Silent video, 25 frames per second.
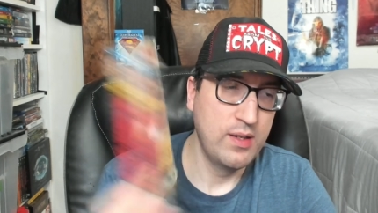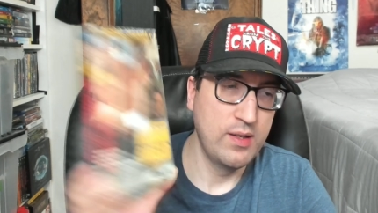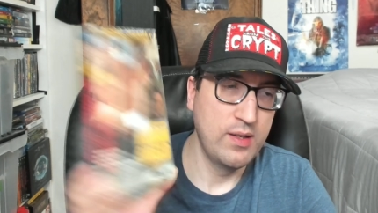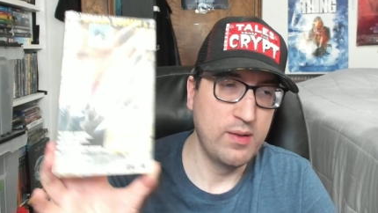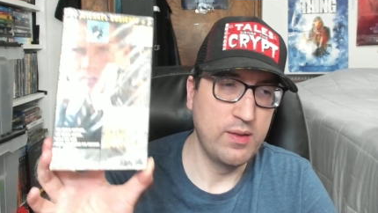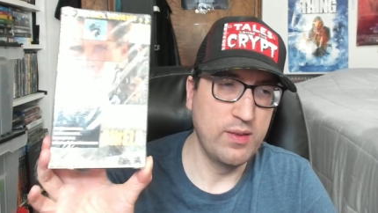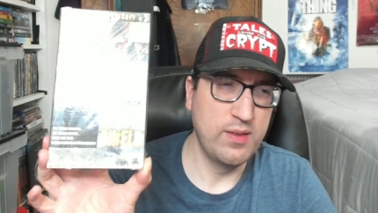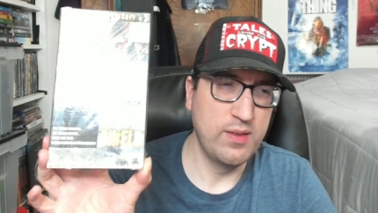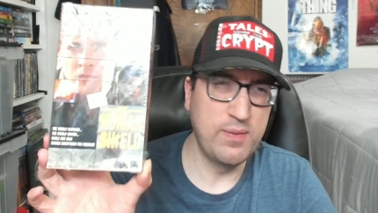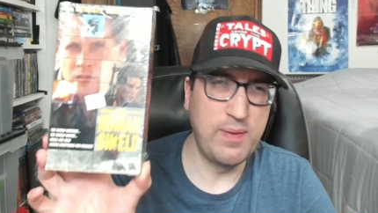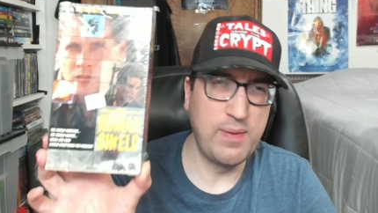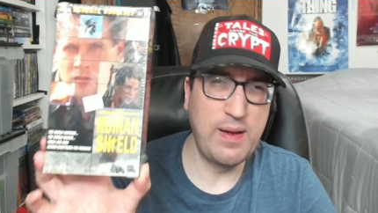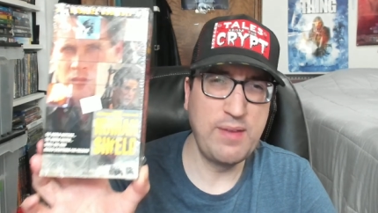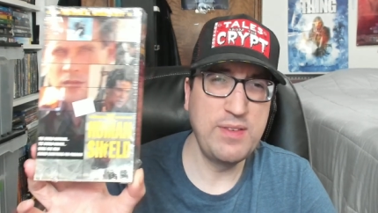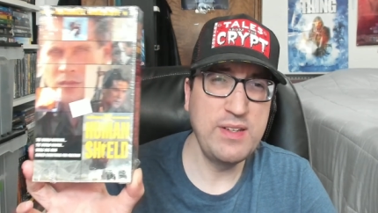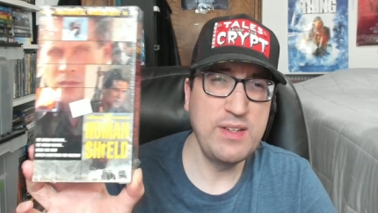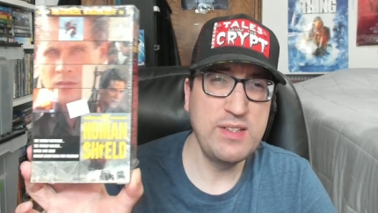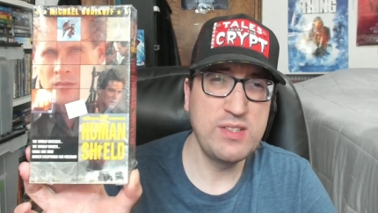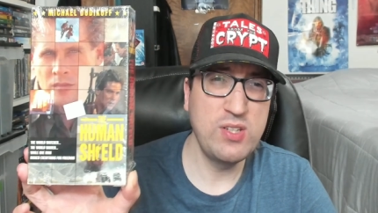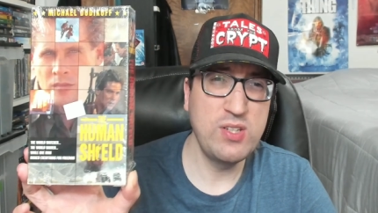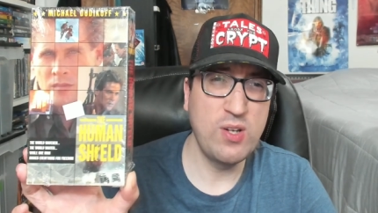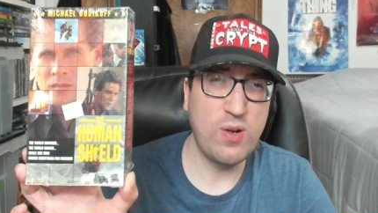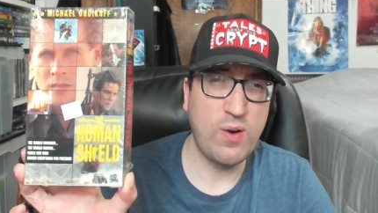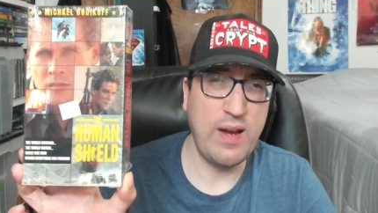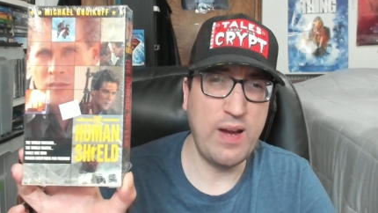my
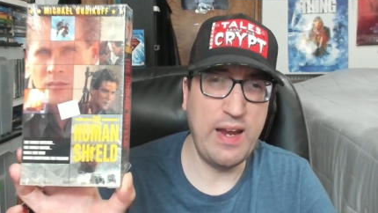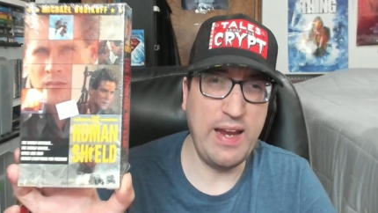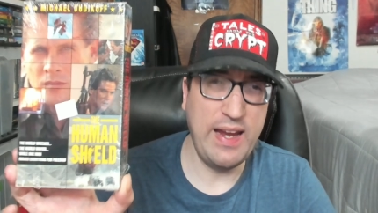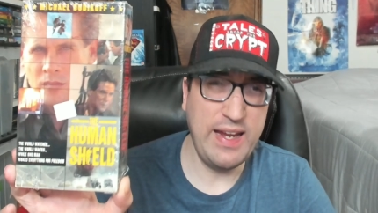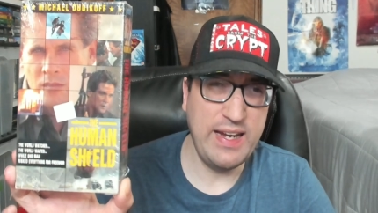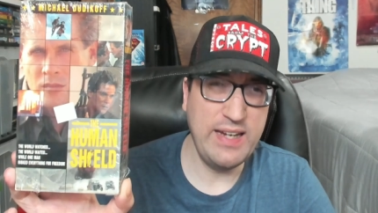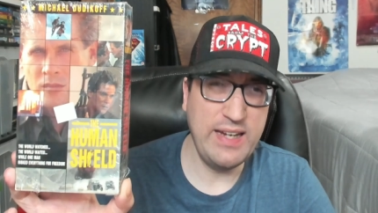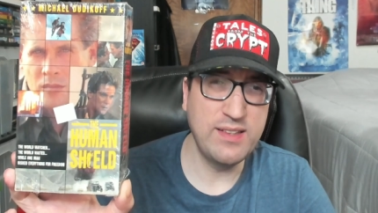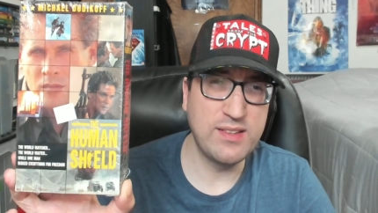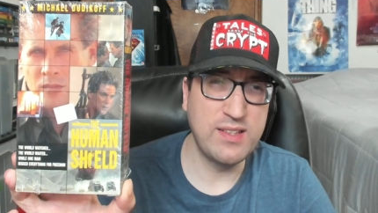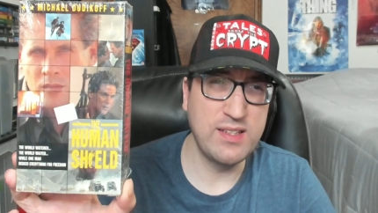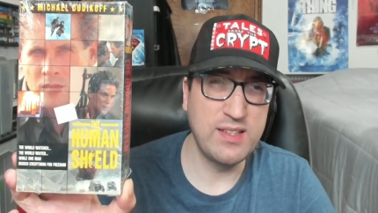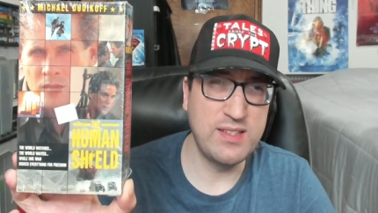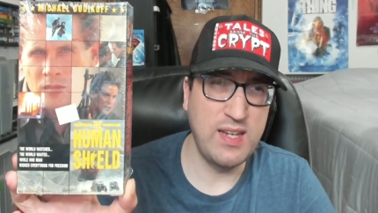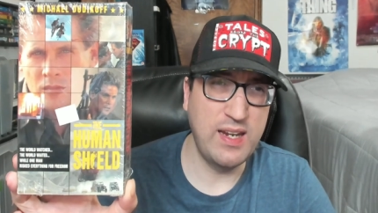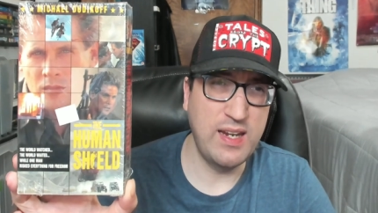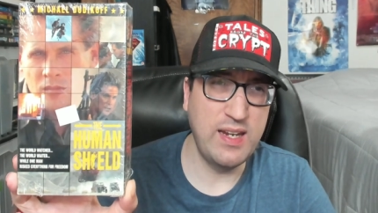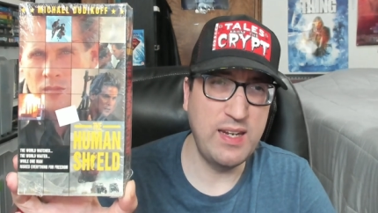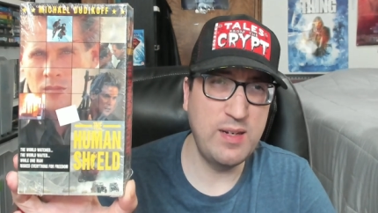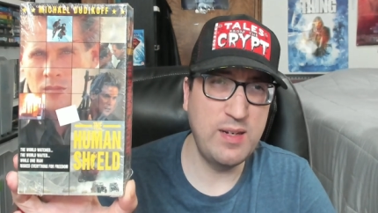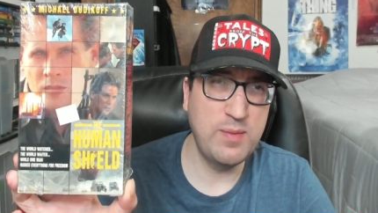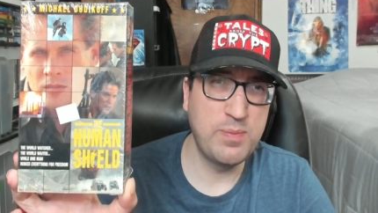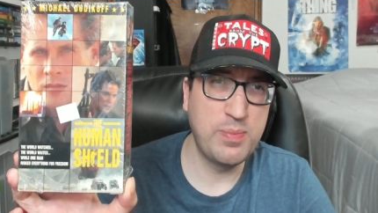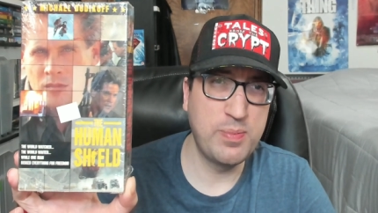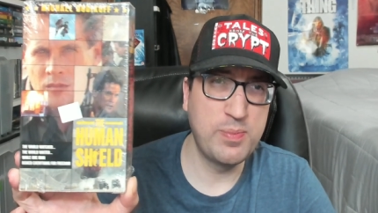VCR ate the
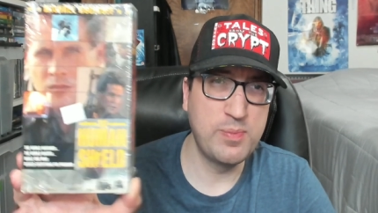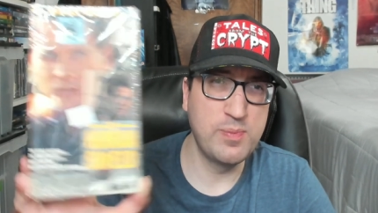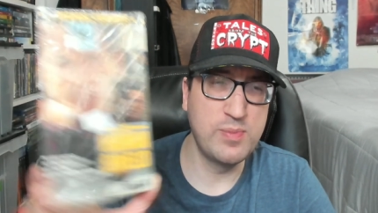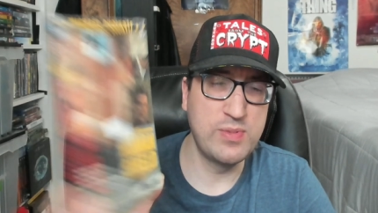tape,